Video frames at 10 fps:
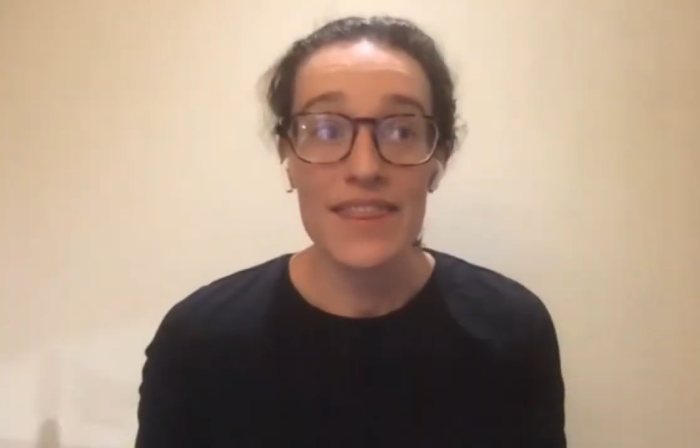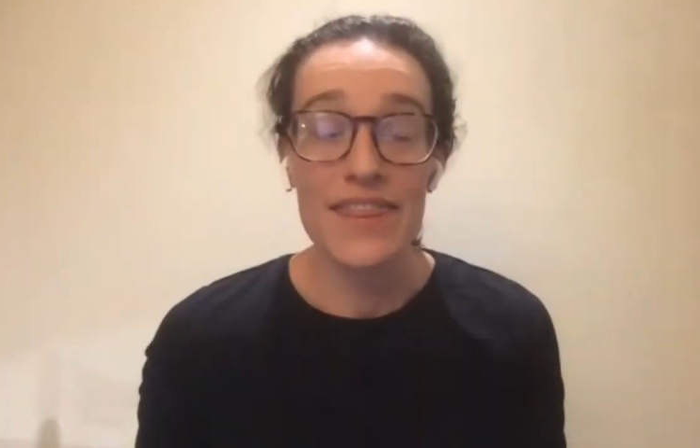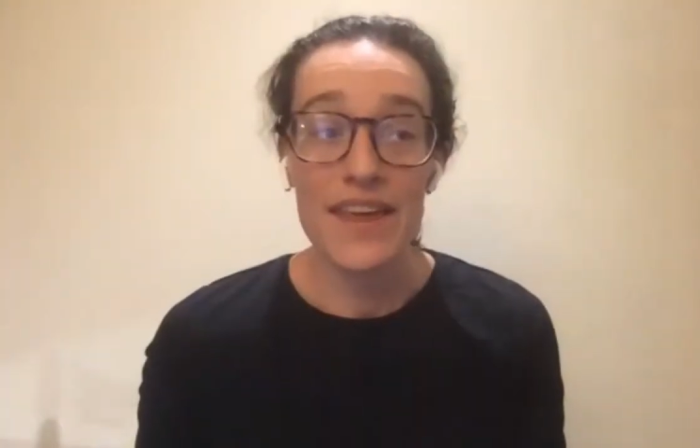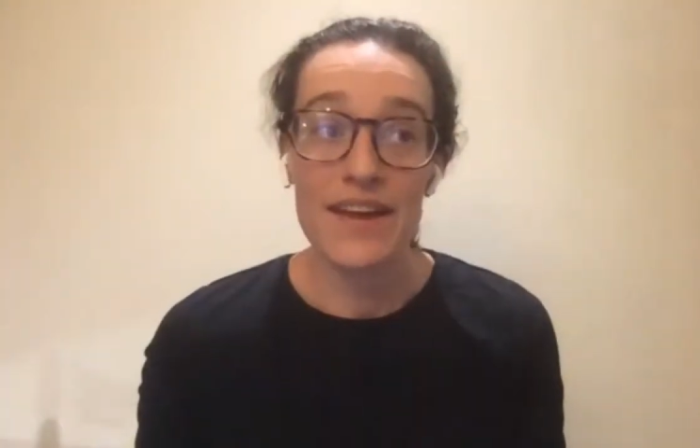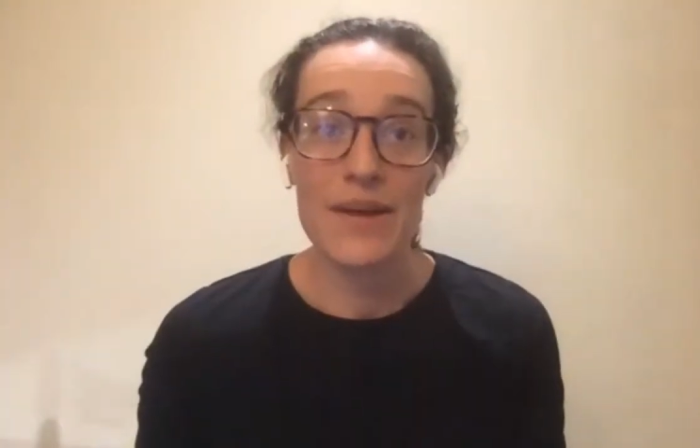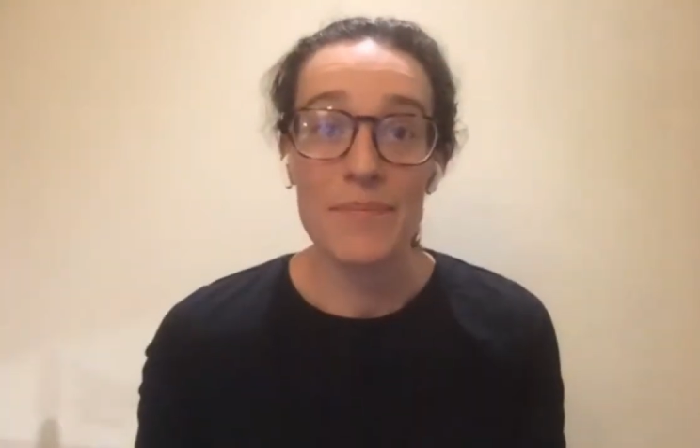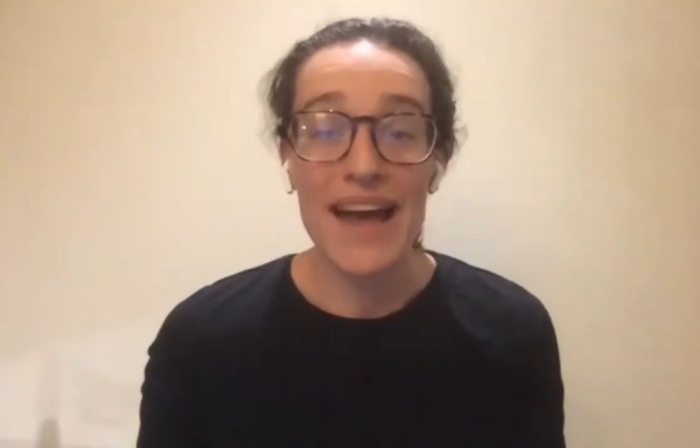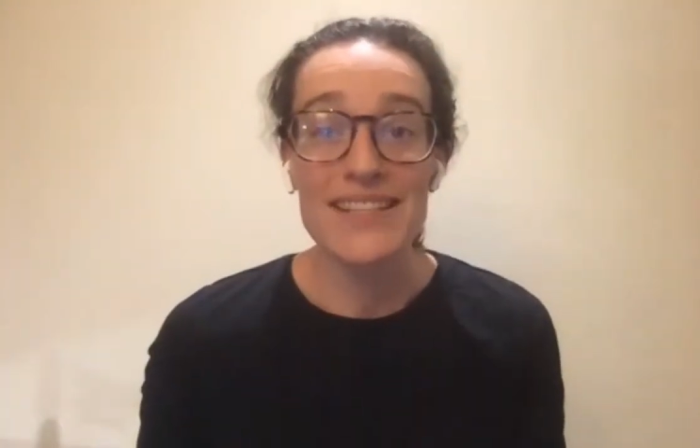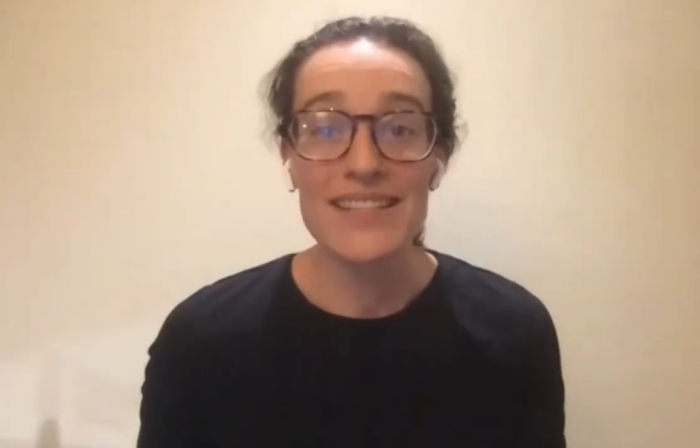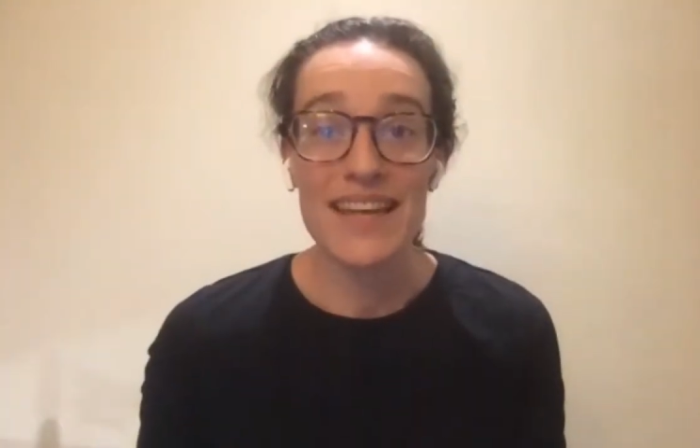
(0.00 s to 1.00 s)
the
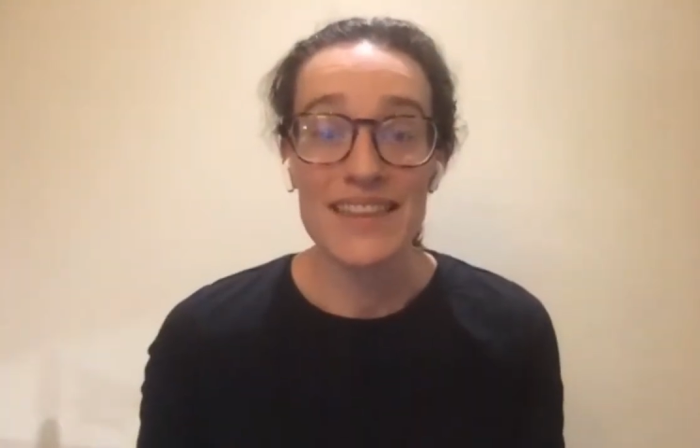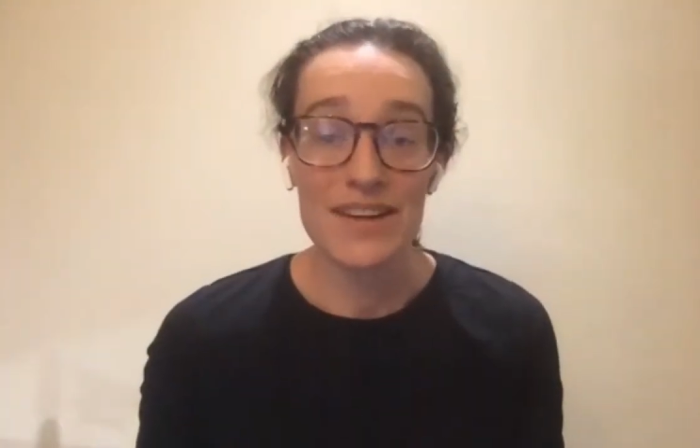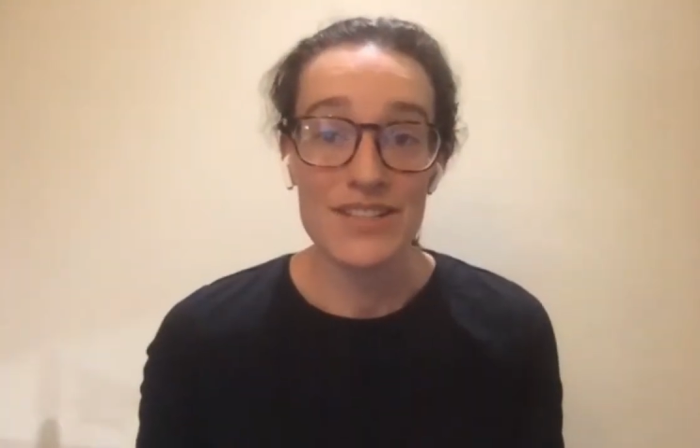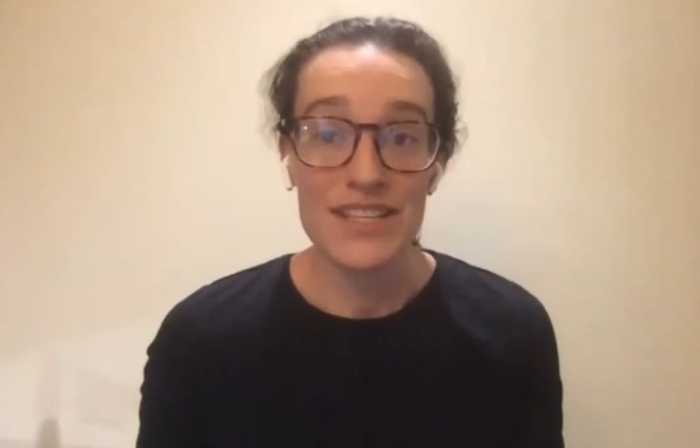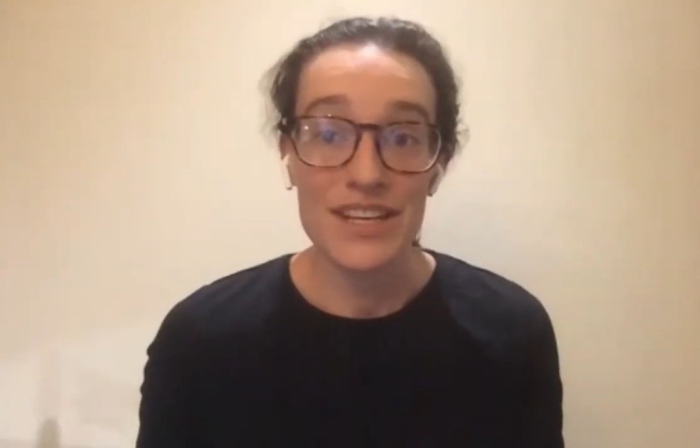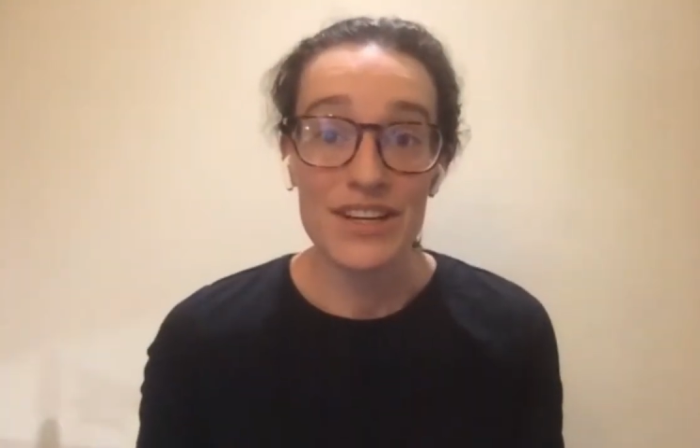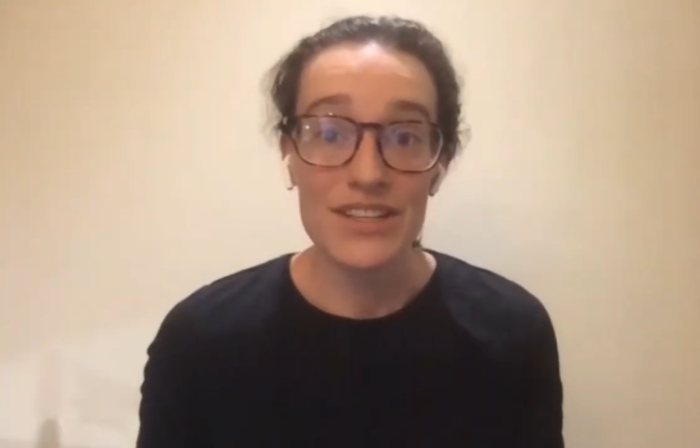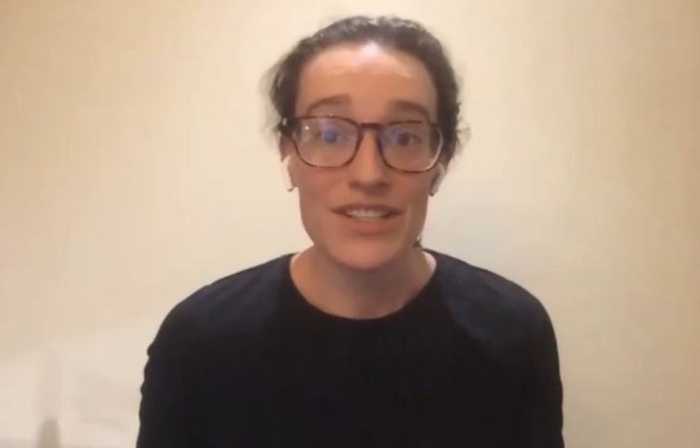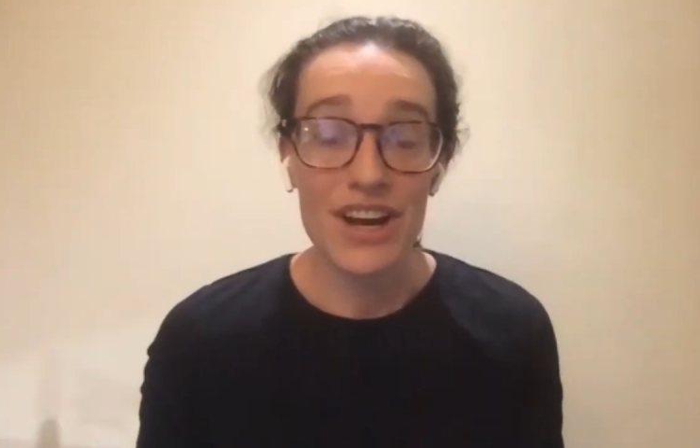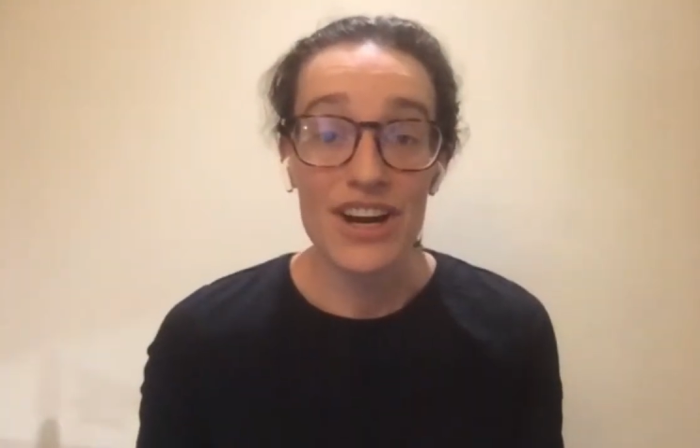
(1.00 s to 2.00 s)
past 10,000
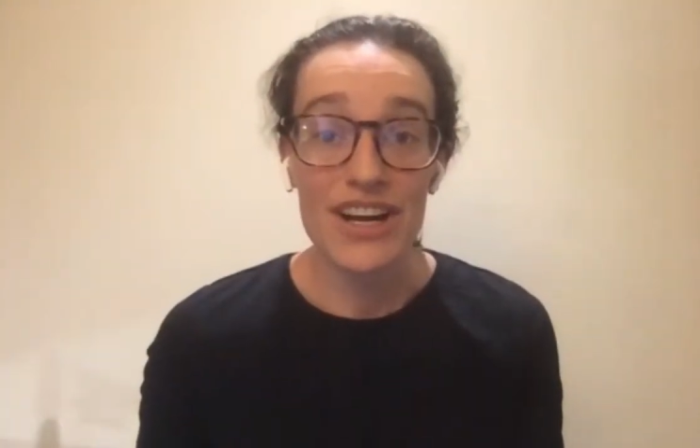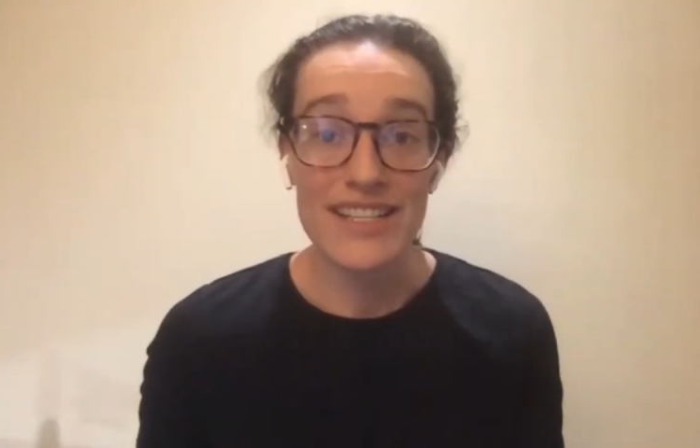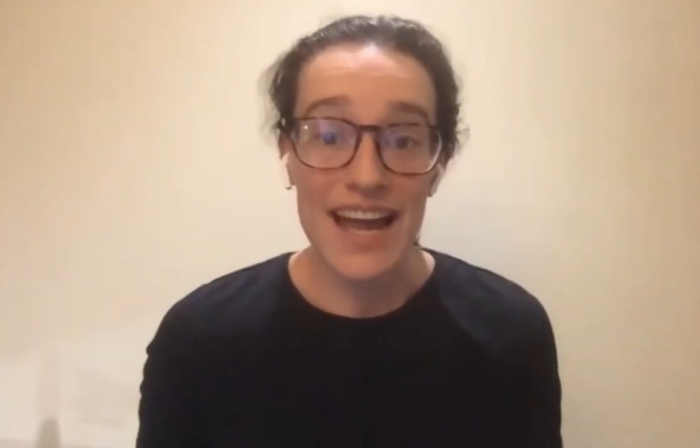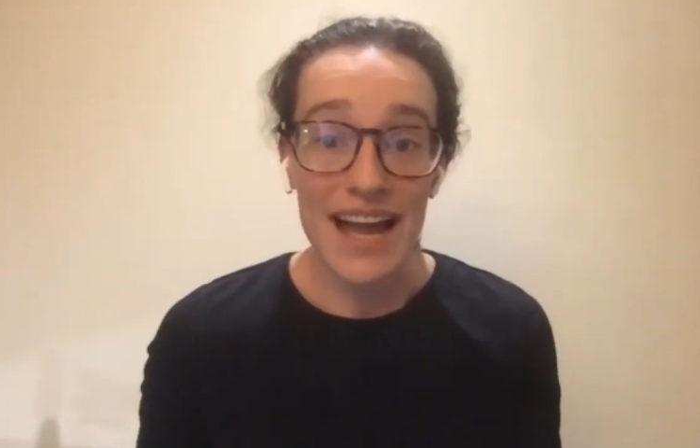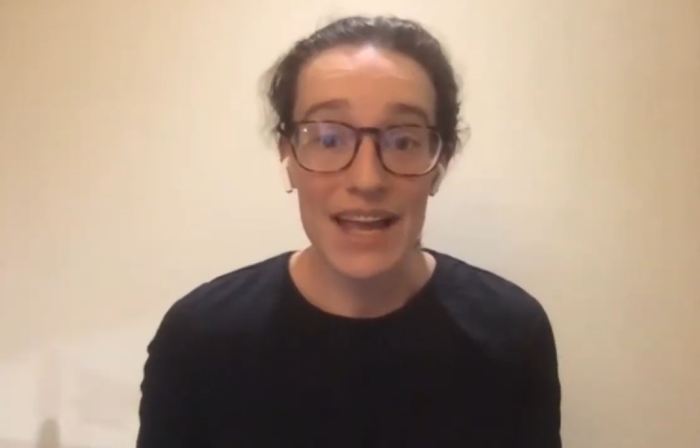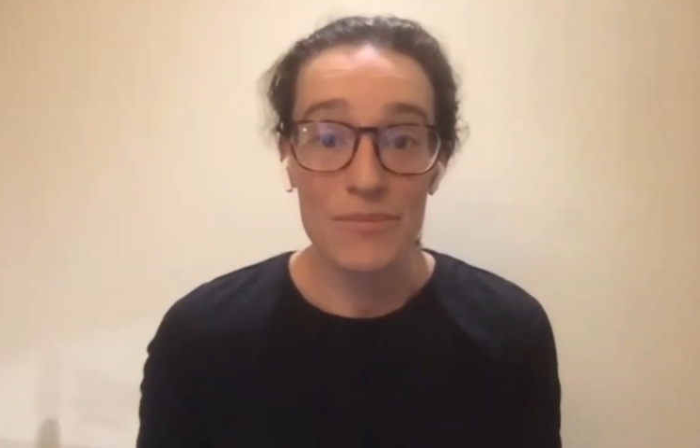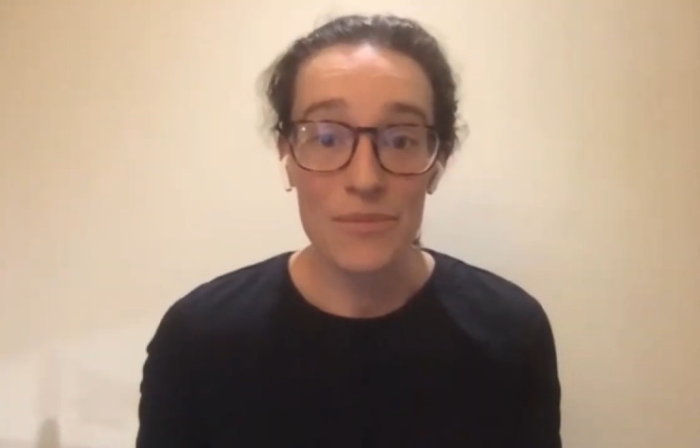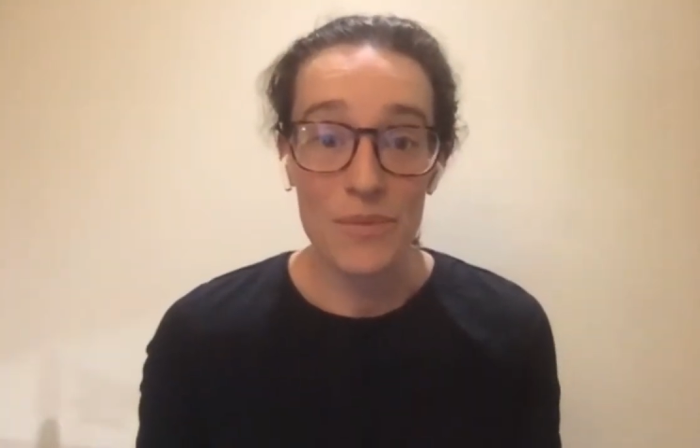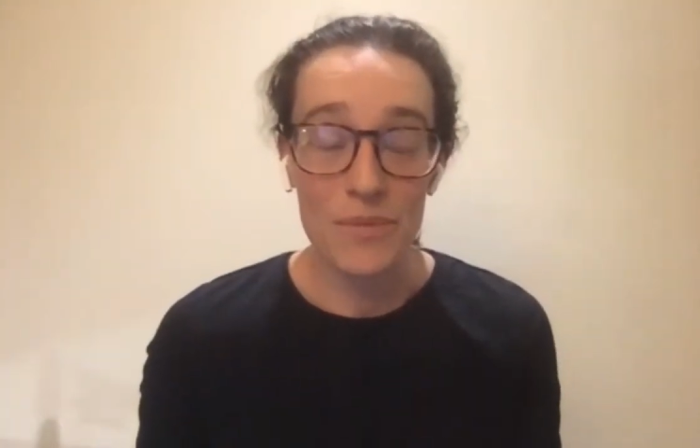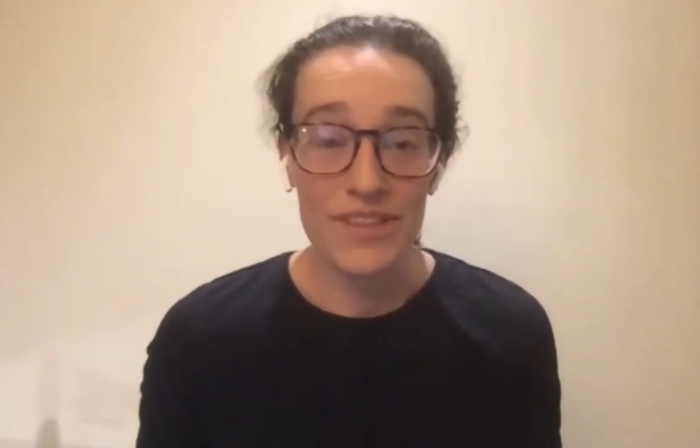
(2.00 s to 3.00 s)
years are a time